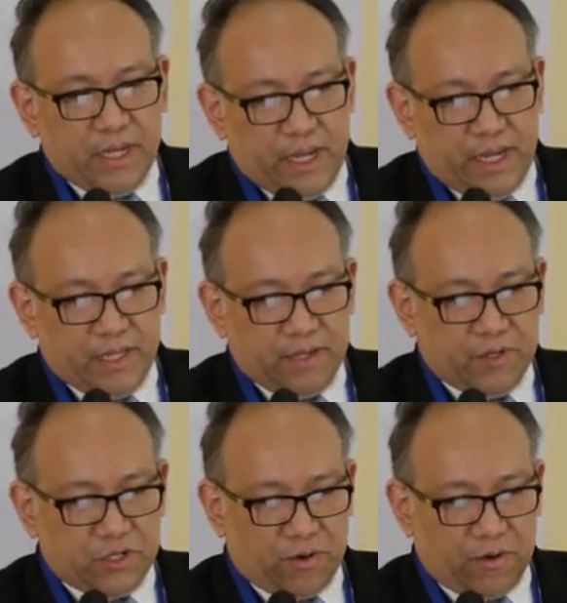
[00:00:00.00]
And the
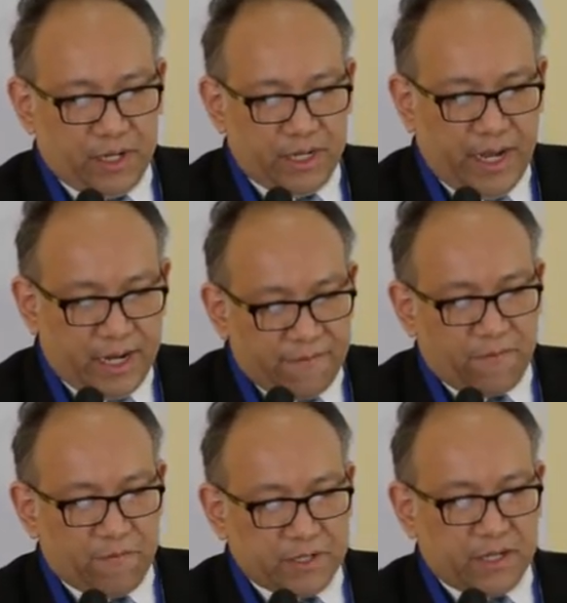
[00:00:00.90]
majority,
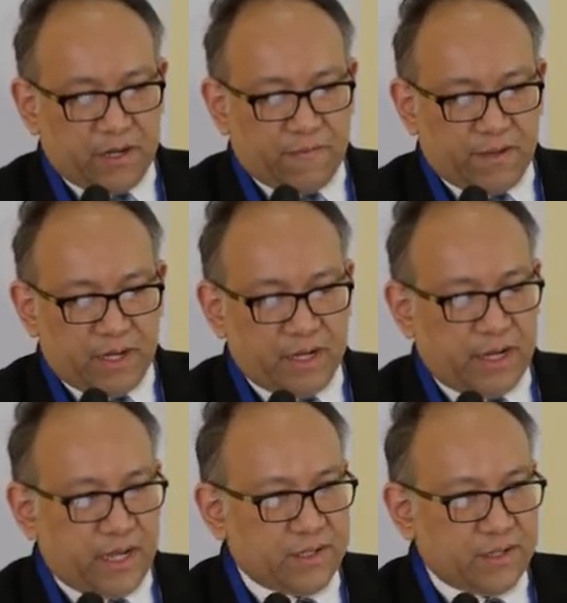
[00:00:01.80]
84% of the
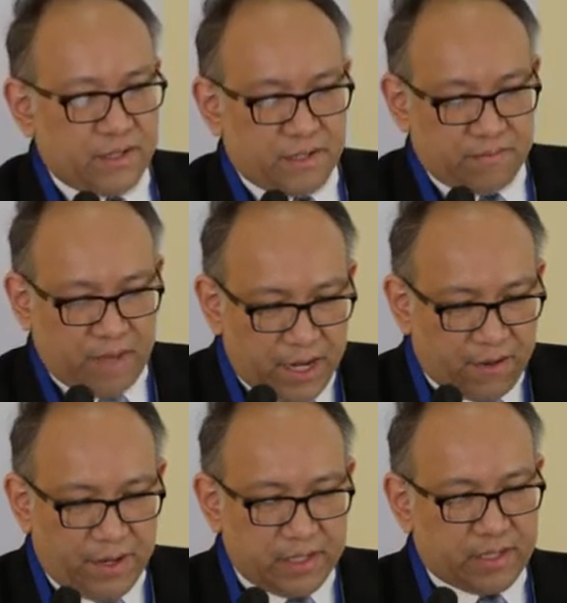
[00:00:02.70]
international
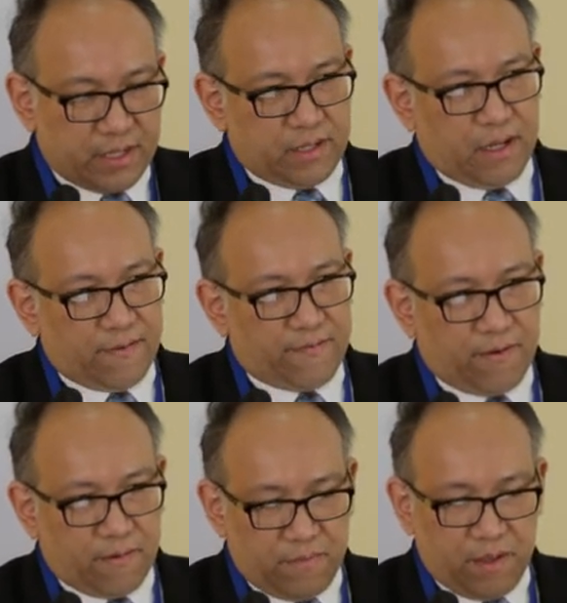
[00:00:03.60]
migrants
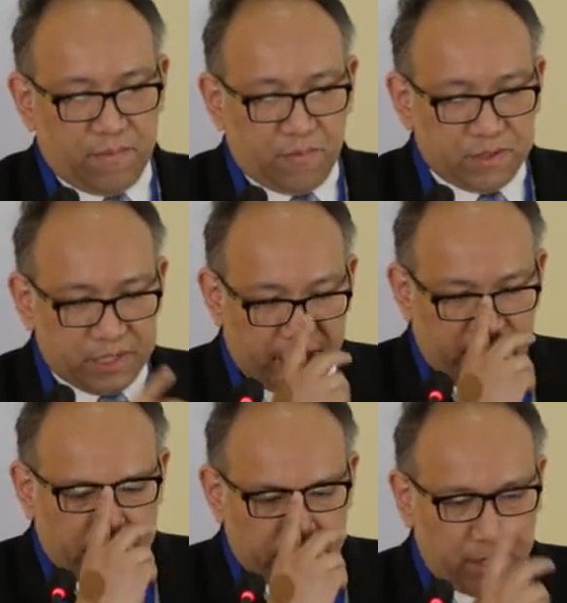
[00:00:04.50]
from Mon State
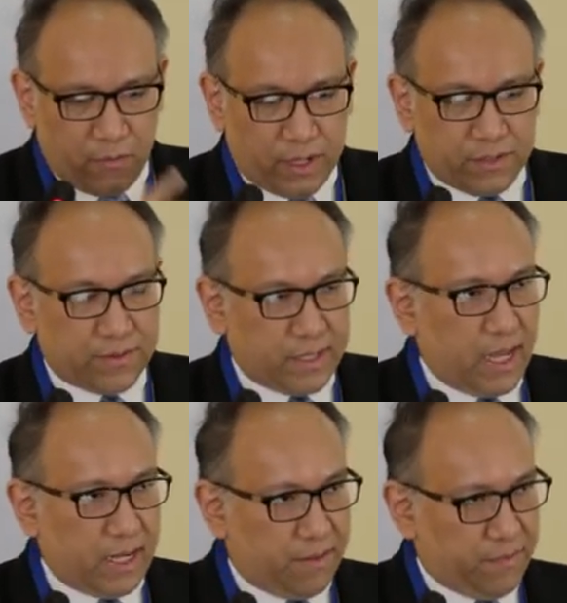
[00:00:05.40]
actually went to
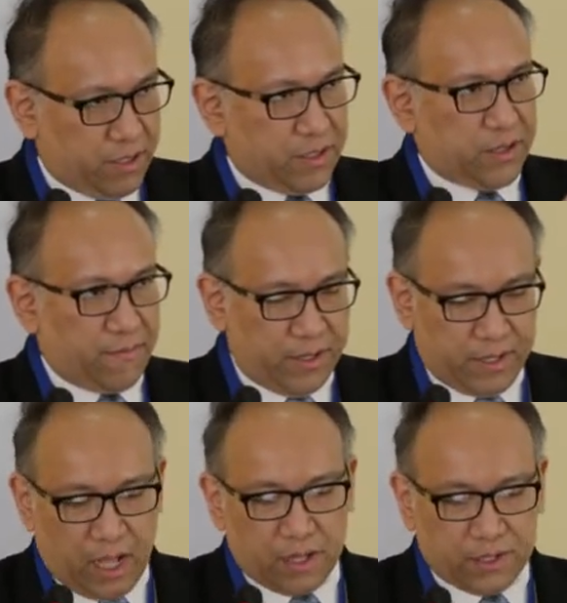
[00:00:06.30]
Thailand because of the
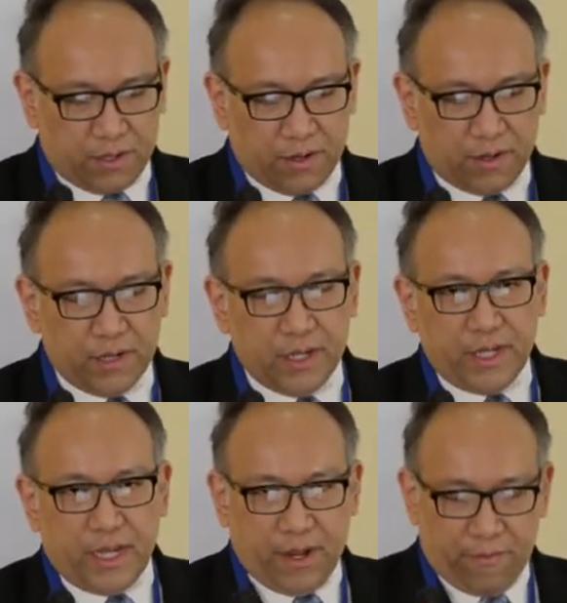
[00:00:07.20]
cultural
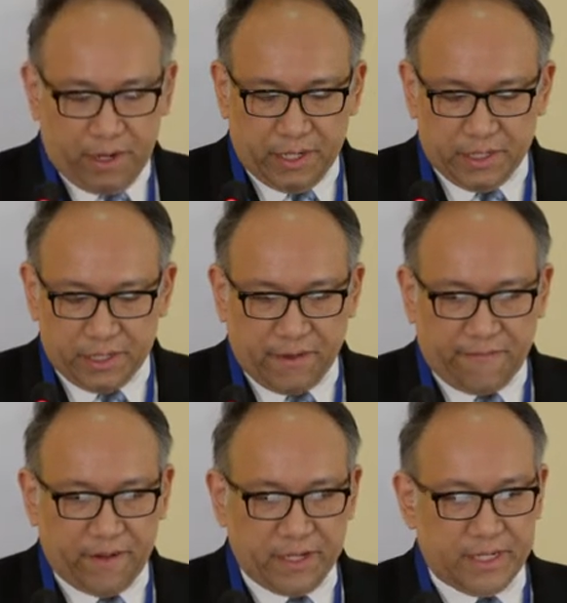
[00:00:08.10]
and religious
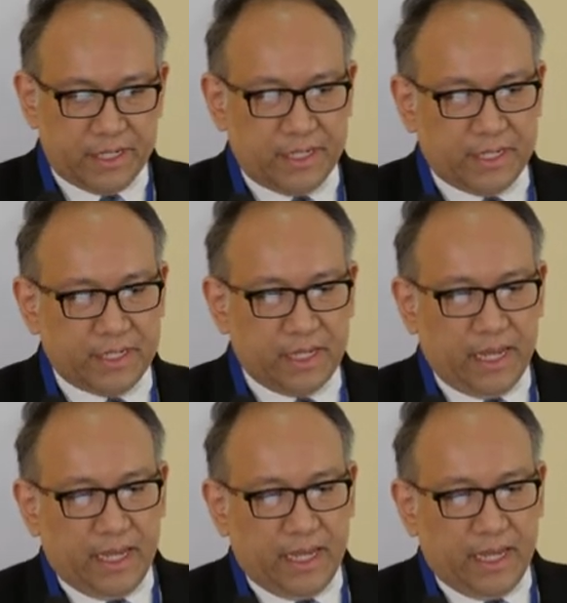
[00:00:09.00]
affinities.